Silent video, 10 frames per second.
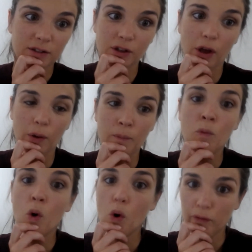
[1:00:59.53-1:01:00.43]
So,
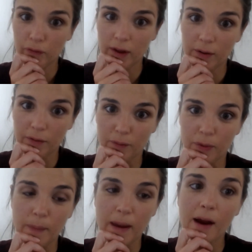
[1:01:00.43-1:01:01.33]
more fear
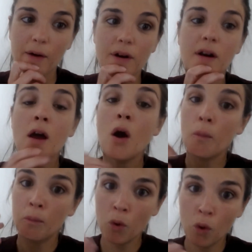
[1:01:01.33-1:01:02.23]
from the parent,
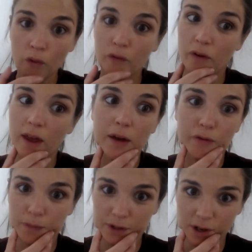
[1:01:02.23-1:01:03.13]
more fear
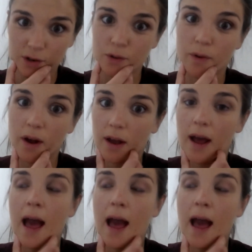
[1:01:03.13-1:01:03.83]
from the social worker.